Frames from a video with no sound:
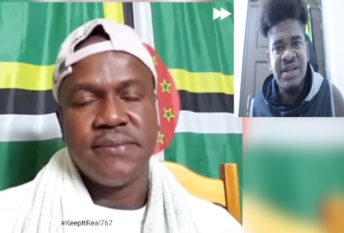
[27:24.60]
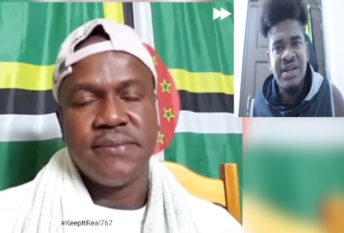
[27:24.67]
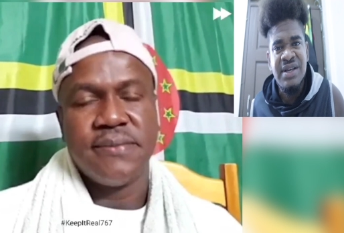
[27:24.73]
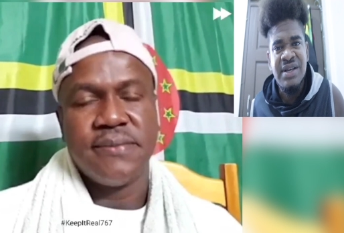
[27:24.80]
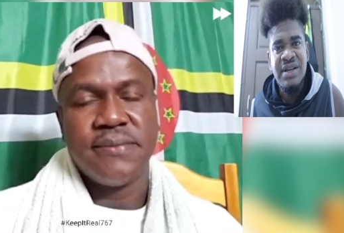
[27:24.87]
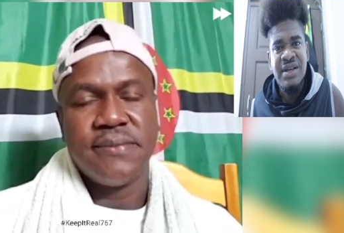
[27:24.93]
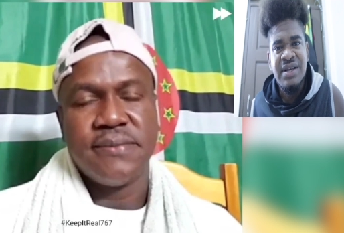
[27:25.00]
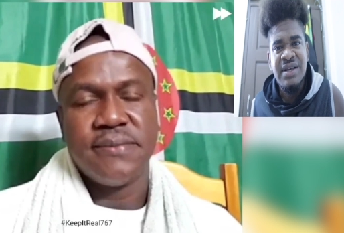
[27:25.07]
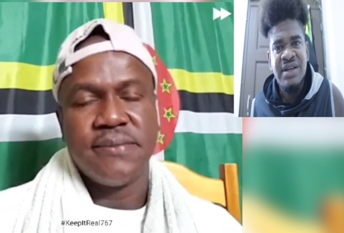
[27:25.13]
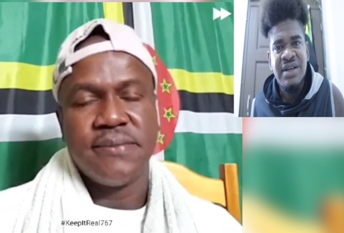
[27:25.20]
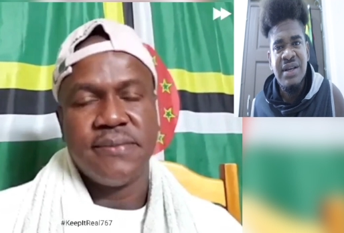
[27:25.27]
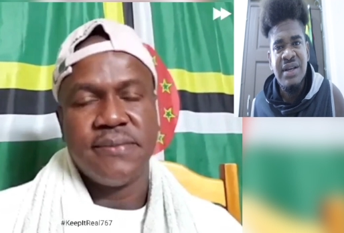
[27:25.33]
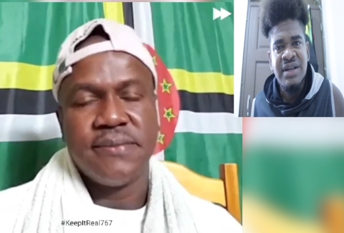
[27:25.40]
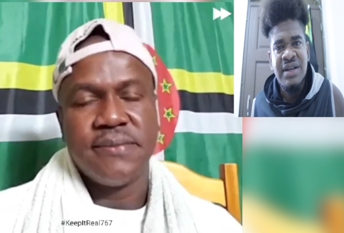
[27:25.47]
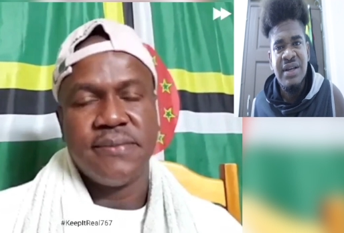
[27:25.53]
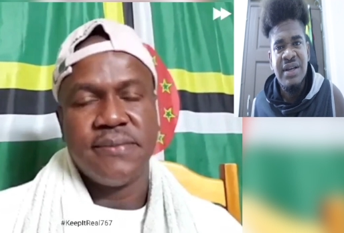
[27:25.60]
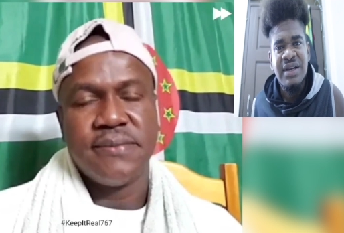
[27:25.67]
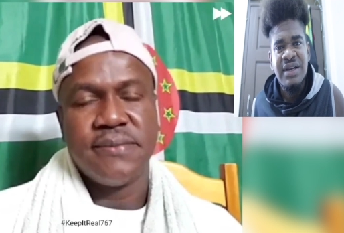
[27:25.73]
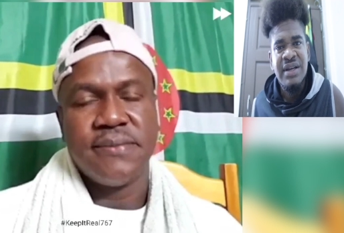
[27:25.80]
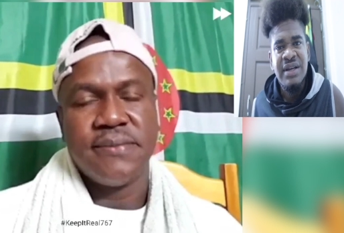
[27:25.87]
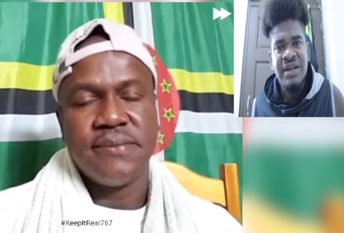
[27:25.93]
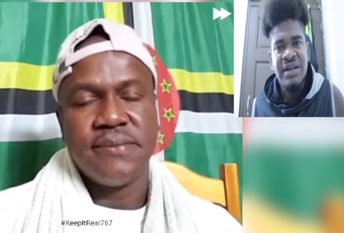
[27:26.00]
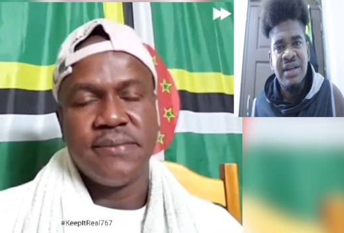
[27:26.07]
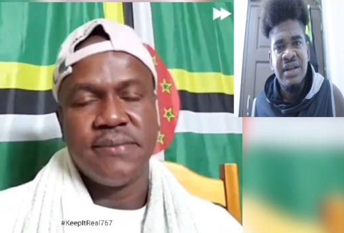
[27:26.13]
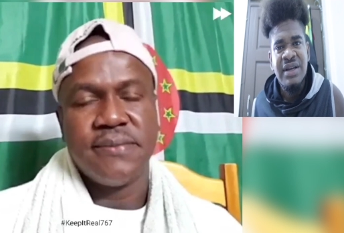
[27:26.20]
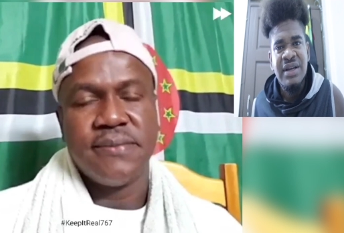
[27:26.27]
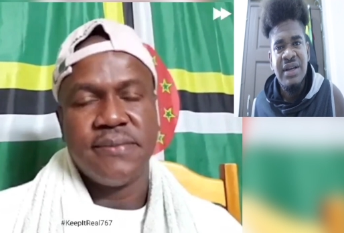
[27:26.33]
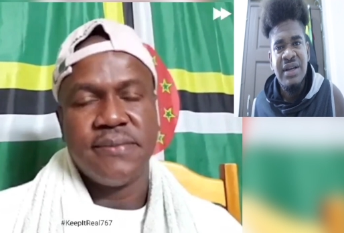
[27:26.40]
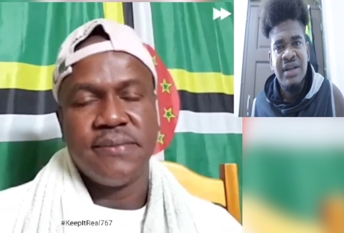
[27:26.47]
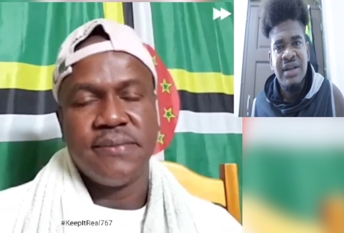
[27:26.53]

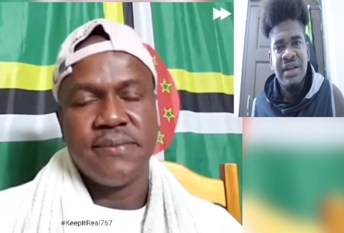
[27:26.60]
Nobody speaks.